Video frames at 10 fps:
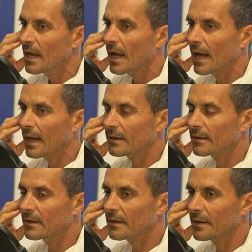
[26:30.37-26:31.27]

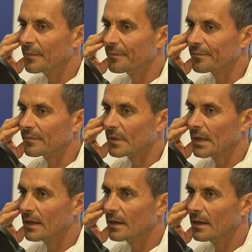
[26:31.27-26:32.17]
and
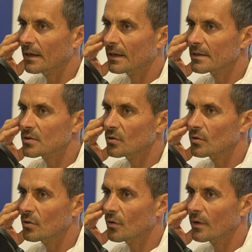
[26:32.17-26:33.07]
um,
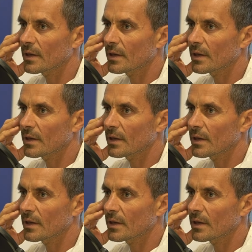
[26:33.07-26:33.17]
so